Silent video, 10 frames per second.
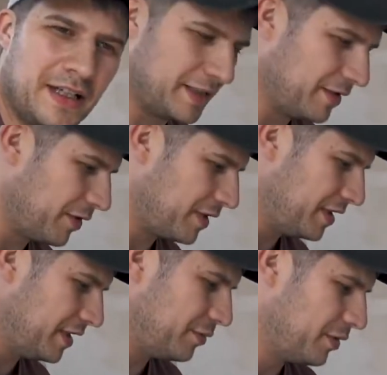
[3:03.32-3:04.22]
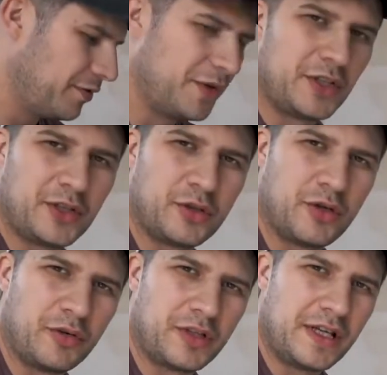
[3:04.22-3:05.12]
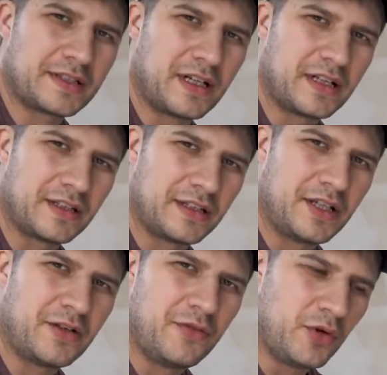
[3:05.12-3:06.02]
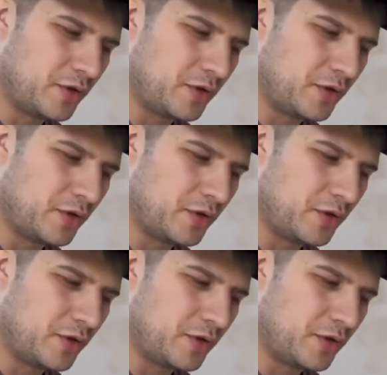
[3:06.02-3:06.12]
So far at the worksite, we emptied